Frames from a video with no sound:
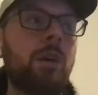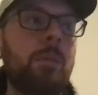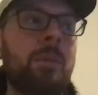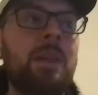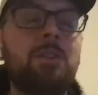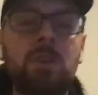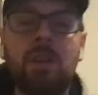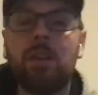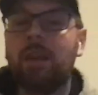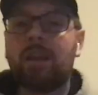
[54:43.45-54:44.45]
They show
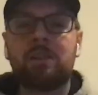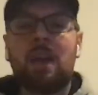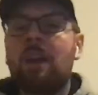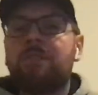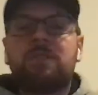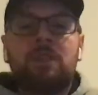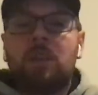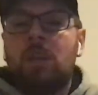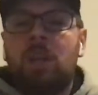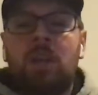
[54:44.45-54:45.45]
up and they treat it like it's
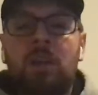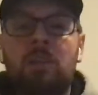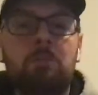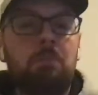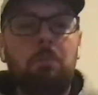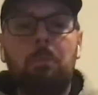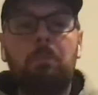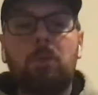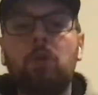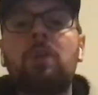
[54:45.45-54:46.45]

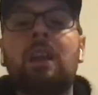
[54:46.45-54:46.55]
FC